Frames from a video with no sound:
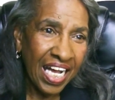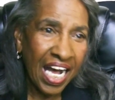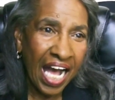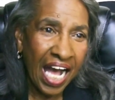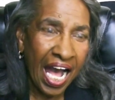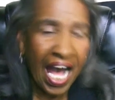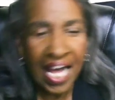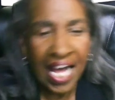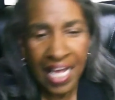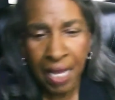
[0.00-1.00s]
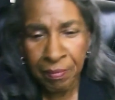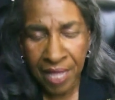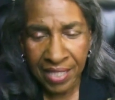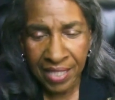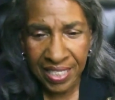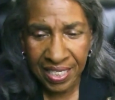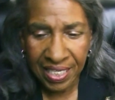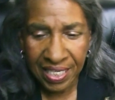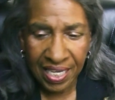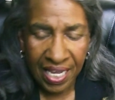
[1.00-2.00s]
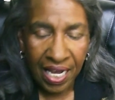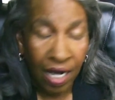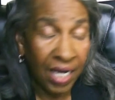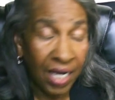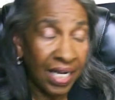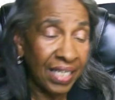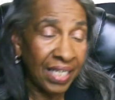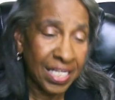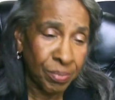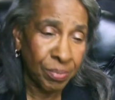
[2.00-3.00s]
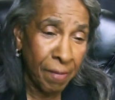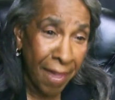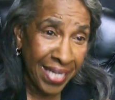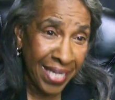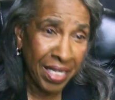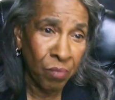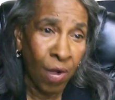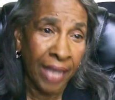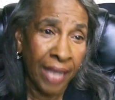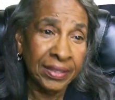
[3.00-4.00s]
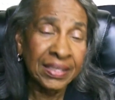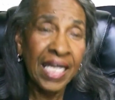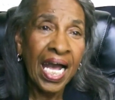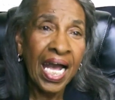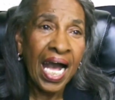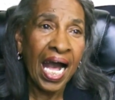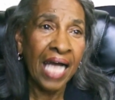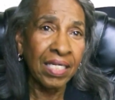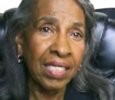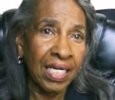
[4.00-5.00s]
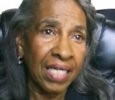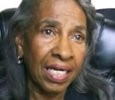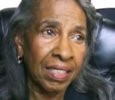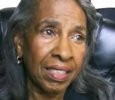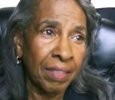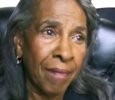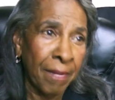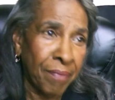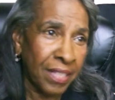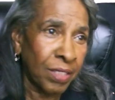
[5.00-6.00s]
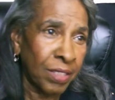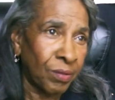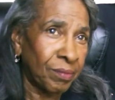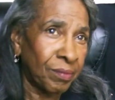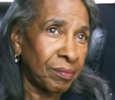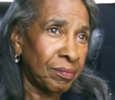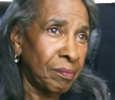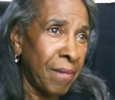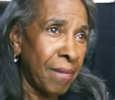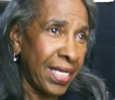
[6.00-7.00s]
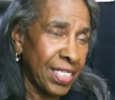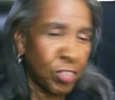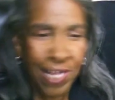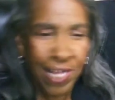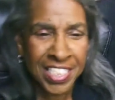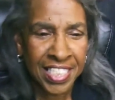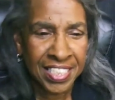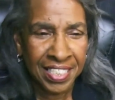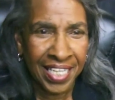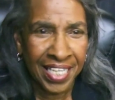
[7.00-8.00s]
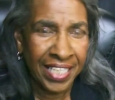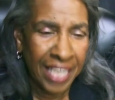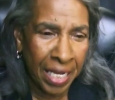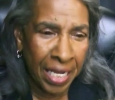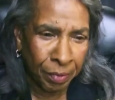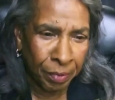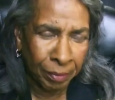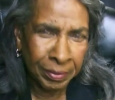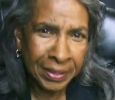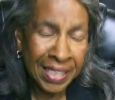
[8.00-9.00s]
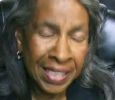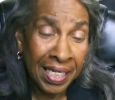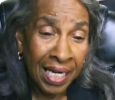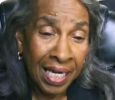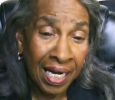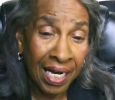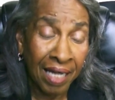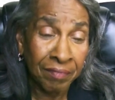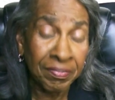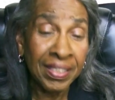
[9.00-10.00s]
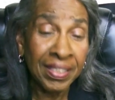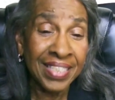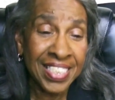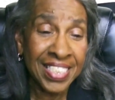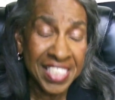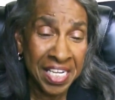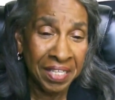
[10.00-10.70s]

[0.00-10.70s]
I am the last remaining one. My brother made his transition in April of this year.